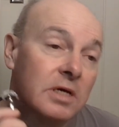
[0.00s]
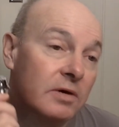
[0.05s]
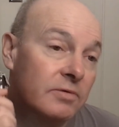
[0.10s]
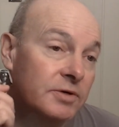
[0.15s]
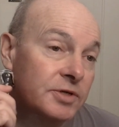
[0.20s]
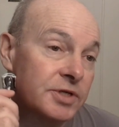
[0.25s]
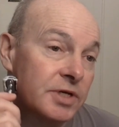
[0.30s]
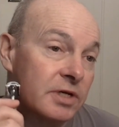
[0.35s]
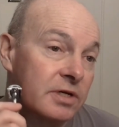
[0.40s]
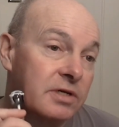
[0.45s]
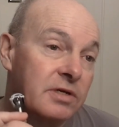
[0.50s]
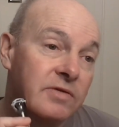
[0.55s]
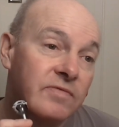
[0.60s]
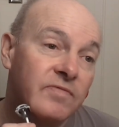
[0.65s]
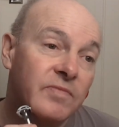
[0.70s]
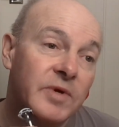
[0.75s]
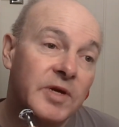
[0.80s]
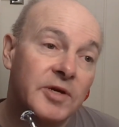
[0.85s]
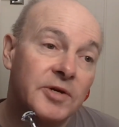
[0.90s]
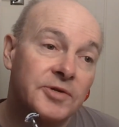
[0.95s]
I wish I could
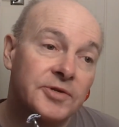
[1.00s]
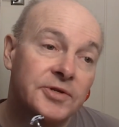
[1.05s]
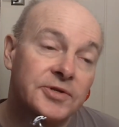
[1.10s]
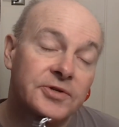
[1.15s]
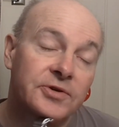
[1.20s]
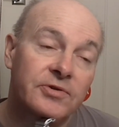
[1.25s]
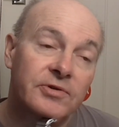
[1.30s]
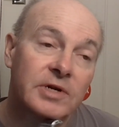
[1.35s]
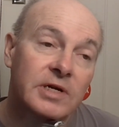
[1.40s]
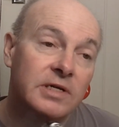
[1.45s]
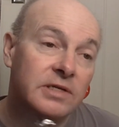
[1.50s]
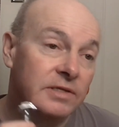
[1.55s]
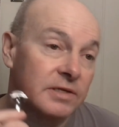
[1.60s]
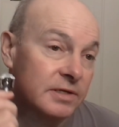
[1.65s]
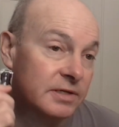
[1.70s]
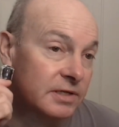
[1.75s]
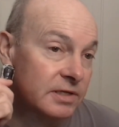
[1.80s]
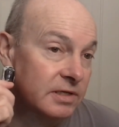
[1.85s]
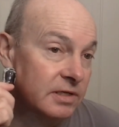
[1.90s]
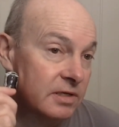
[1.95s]
have mailed it
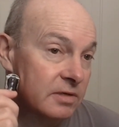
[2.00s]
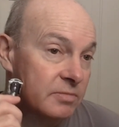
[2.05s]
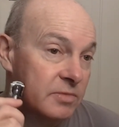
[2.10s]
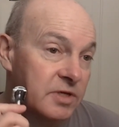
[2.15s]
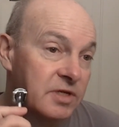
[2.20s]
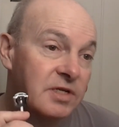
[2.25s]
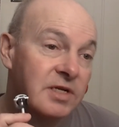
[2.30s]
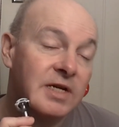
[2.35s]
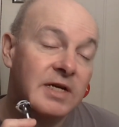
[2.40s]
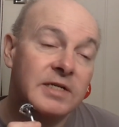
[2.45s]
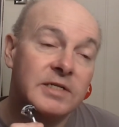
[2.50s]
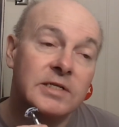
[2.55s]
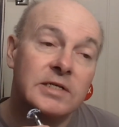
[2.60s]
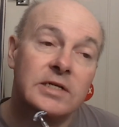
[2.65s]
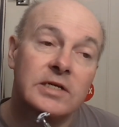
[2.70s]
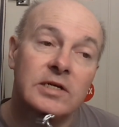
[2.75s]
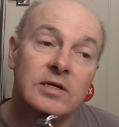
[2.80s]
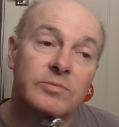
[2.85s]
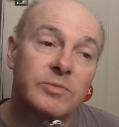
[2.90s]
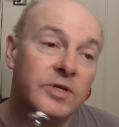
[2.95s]
directly to him, but it had to
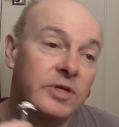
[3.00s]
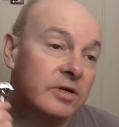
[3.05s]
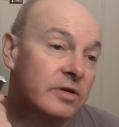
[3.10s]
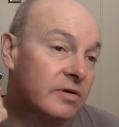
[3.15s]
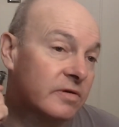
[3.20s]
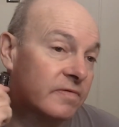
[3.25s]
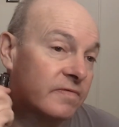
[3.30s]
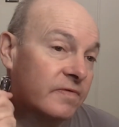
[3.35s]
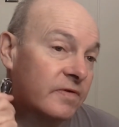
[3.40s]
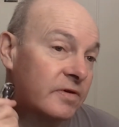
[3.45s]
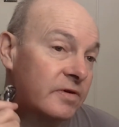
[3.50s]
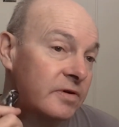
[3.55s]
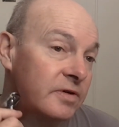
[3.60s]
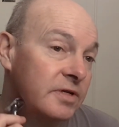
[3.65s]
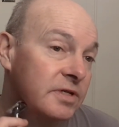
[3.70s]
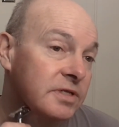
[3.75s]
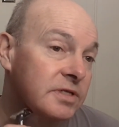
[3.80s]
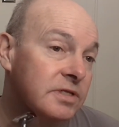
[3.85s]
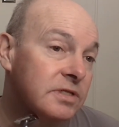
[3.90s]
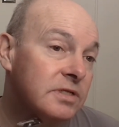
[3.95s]
come here
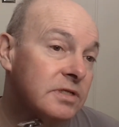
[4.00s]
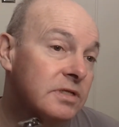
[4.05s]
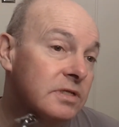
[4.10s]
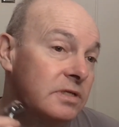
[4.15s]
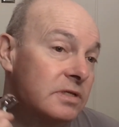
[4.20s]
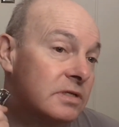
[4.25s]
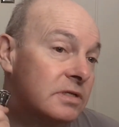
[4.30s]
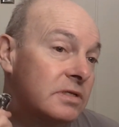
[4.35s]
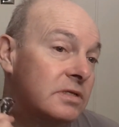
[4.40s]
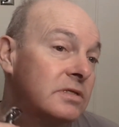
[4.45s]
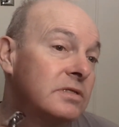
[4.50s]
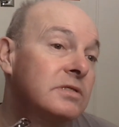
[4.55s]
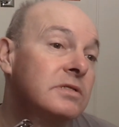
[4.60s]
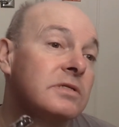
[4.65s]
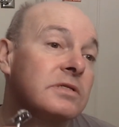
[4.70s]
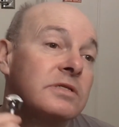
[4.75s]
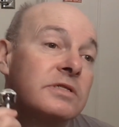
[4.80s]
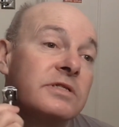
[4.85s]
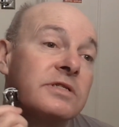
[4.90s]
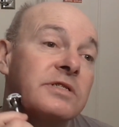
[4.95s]
first.
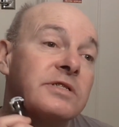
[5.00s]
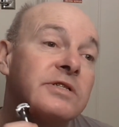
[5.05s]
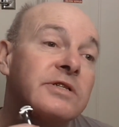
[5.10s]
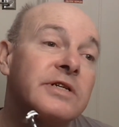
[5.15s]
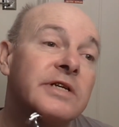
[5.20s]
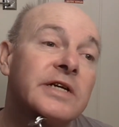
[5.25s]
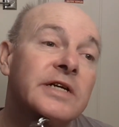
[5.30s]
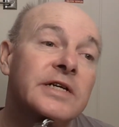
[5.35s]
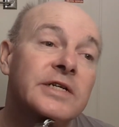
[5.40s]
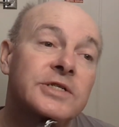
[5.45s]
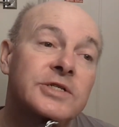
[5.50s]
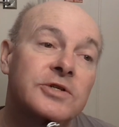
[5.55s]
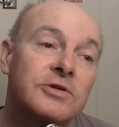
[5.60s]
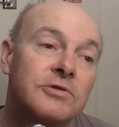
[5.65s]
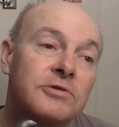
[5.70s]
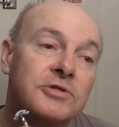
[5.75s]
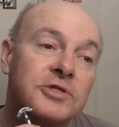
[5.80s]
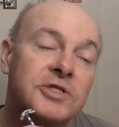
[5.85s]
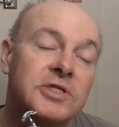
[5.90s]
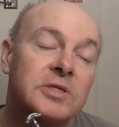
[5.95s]

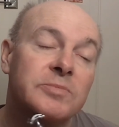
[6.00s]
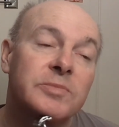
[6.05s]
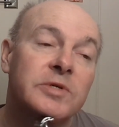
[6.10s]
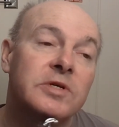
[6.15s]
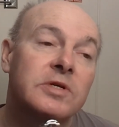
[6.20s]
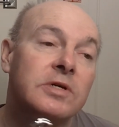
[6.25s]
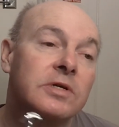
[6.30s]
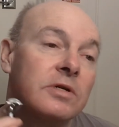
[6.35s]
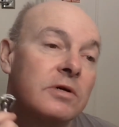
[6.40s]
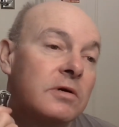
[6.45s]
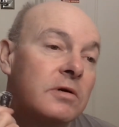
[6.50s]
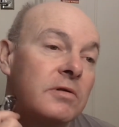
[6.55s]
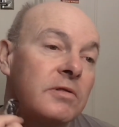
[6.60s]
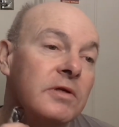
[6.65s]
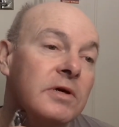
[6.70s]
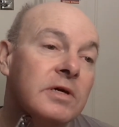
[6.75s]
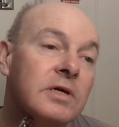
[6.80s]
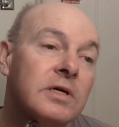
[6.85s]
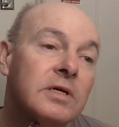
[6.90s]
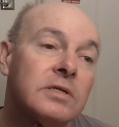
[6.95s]
International shipping and all
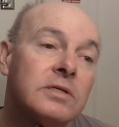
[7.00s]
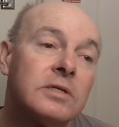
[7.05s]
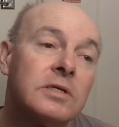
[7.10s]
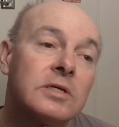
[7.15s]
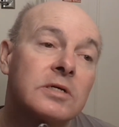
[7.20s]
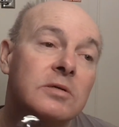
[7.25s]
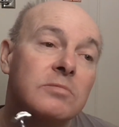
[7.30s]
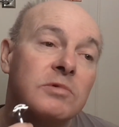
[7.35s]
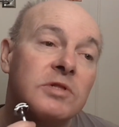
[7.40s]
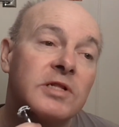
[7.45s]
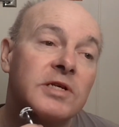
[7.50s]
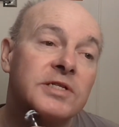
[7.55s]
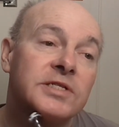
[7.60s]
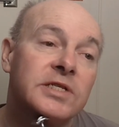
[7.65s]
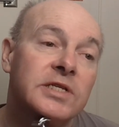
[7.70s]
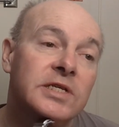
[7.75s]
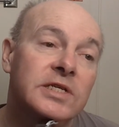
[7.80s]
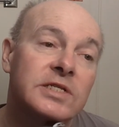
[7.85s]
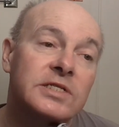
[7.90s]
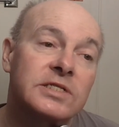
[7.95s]
that.
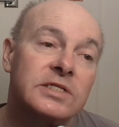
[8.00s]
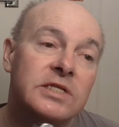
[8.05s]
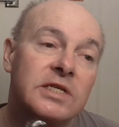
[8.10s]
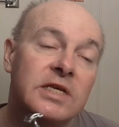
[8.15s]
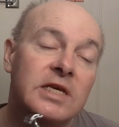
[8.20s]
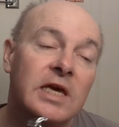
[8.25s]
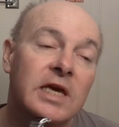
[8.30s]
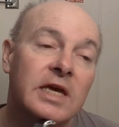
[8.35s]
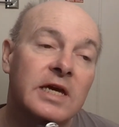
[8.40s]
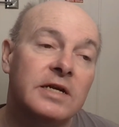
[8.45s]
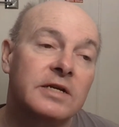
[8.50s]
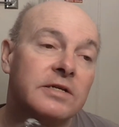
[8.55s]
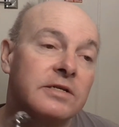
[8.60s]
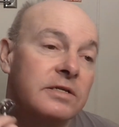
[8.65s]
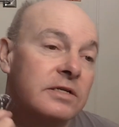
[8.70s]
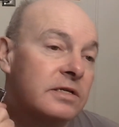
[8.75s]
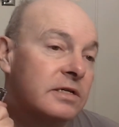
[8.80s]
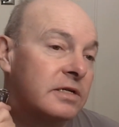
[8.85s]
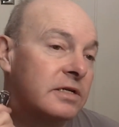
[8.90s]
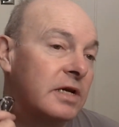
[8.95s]
Plus, he's in
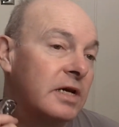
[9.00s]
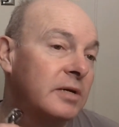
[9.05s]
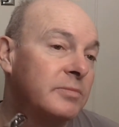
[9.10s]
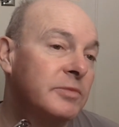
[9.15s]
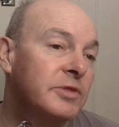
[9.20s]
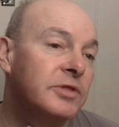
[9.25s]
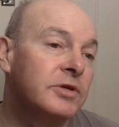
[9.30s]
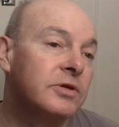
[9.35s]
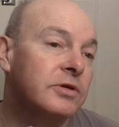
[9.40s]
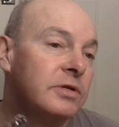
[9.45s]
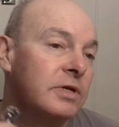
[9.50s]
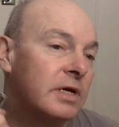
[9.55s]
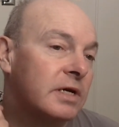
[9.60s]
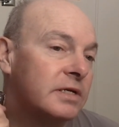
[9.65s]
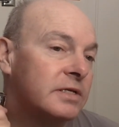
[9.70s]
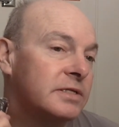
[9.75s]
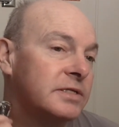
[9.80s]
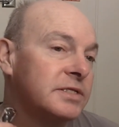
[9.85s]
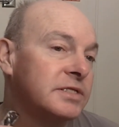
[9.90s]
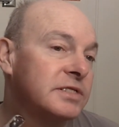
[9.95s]
Canada and I'm in the
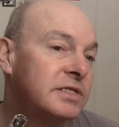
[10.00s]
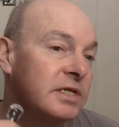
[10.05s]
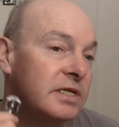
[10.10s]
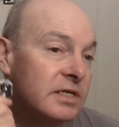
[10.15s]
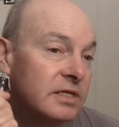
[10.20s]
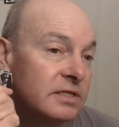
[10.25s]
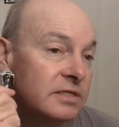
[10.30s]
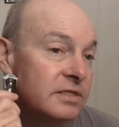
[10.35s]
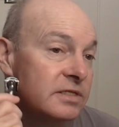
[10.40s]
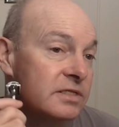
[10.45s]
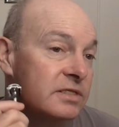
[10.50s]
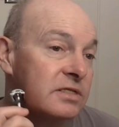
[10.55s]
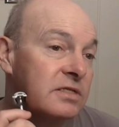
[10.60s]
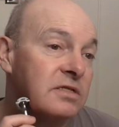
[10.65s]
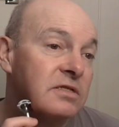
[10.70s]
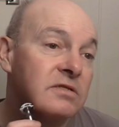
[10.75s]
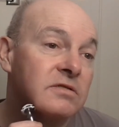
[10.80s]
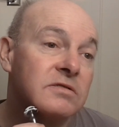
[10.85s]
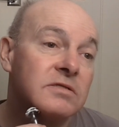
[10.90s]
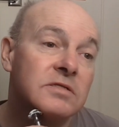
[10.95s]
United States,
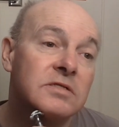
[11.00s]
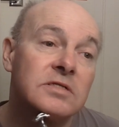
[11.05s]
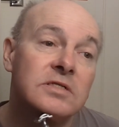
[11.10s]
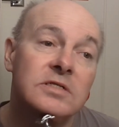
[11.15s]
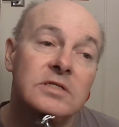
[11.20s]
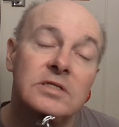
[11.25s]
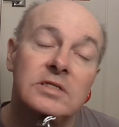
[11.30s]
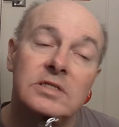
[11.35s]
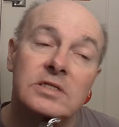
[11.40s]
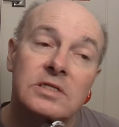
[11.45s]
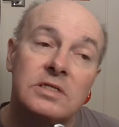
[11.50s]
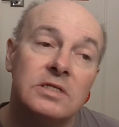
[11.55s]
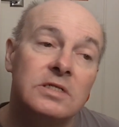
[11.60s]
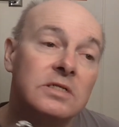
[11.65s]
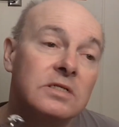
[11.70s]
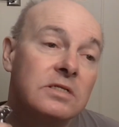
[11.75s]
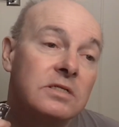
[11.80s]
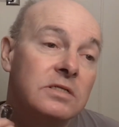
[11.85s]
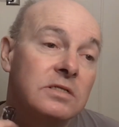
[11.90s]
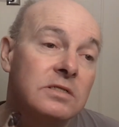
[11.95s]
so
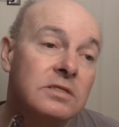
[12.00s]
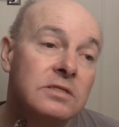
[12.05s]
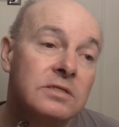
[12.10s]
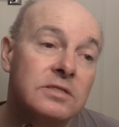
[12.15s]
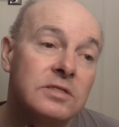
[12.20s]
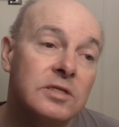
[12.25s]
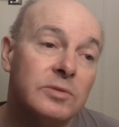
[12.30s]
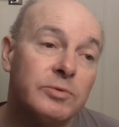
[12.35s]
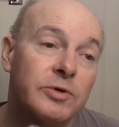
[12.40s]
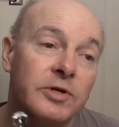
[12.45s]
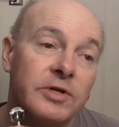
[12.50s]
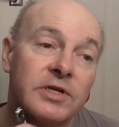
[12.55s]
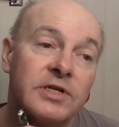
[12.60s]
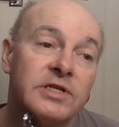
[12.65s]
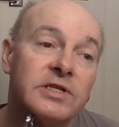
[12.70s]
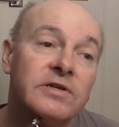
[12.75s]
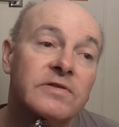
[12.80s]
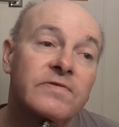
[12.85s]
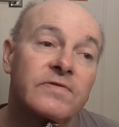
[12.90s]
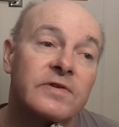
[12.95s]
to put
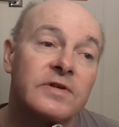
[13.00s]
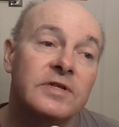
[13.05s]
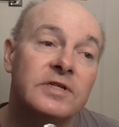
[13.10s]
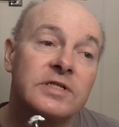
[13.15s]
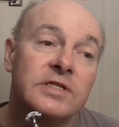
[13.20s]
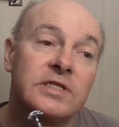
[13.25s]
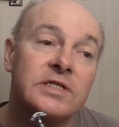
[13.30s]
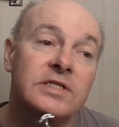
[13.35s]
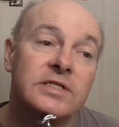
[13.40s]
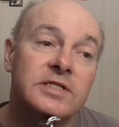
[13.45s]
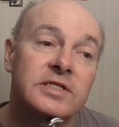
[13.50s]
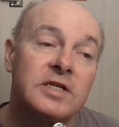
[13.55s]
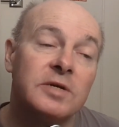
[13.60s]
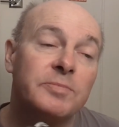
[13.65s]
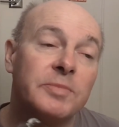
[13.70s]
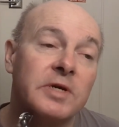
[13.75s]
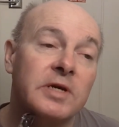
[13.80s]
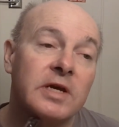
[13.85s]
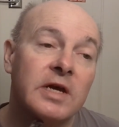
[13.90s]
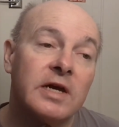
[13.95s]
a different
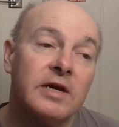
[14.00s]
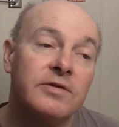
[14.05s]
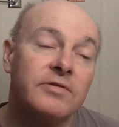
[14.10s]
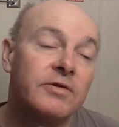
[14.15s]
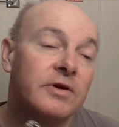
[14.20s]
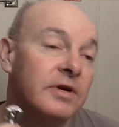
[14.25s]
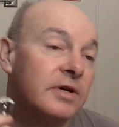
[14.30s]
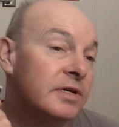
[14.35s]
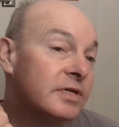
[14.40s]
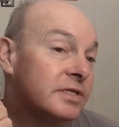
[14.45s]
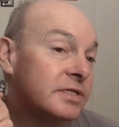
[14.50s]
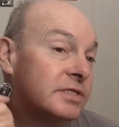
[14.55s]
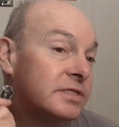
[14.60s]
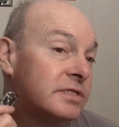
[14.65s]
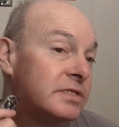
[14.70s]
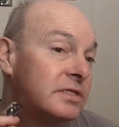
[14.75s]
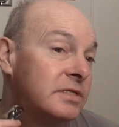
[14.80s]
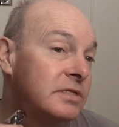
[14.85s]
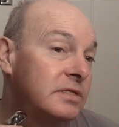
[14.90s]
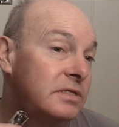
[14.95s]
shipping address,